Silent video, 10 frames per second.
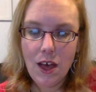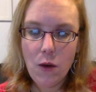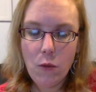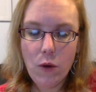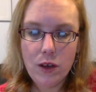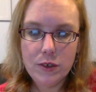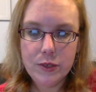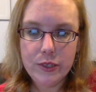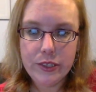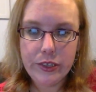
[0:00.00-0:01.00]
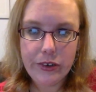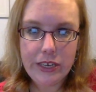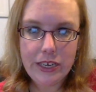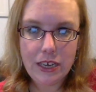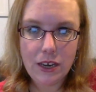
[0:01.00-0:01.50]
was
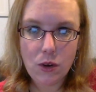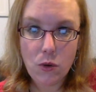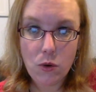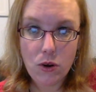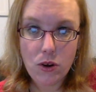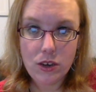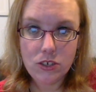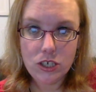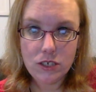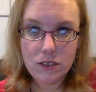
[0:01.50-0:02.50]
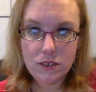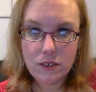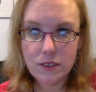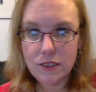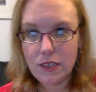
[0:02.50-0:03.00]
30.25
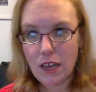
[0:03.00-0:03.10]
inches